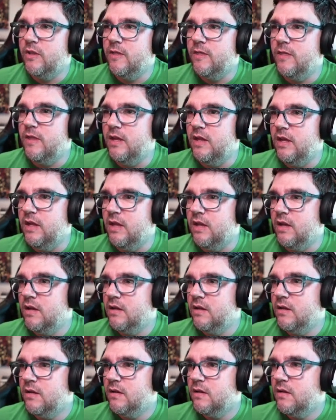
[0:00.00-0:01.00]
the
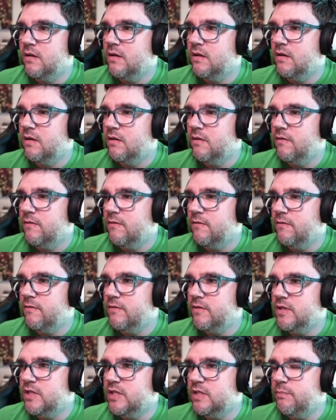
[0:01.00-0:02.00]

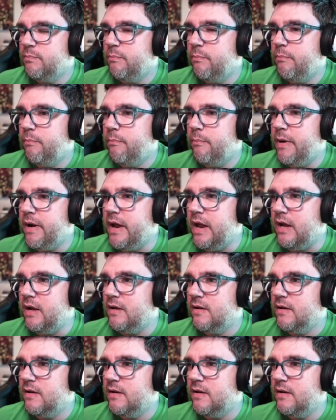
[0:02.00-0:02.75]
spigot.